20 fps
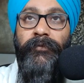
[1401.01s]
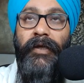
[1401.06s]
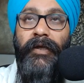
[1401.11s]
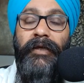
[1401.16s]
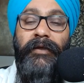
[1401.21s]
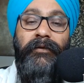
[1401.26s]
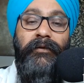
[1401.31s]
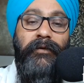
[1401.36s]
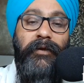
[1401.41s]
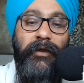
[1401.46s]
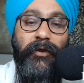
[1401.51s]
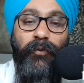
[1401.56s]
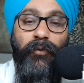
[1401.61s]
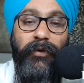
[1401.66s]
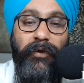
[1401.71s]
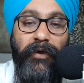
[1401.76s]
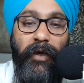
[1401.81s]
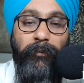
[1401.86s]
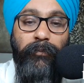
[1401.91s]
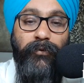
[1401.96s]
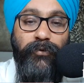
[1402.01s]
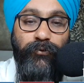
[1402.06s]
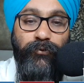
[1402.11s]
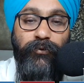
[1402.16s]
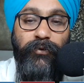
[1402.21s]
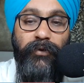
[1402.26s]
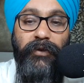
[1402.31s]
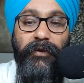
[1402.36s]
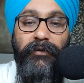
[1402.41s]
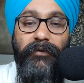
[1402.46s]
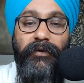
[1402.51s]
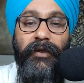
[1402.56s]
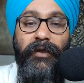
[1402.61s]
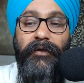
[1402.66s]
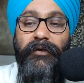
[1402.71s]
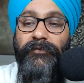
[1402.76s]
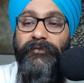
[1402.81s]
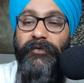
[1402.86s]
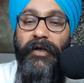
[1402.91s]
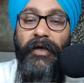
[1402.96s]
a liquid opportunity, that
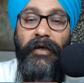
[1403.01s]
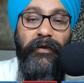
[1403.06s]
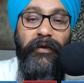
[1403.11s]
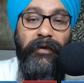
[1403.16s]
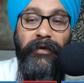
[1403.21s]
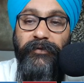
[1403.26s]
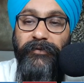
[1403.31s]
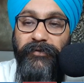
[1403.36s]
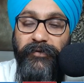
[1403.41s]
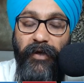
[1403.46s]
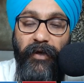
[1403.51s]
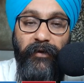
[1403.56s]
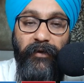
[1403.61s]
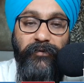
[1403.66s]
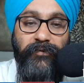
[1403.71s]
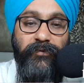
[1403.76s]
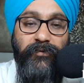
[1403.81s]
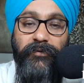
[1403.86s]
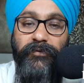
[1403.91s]
it's not like stocks,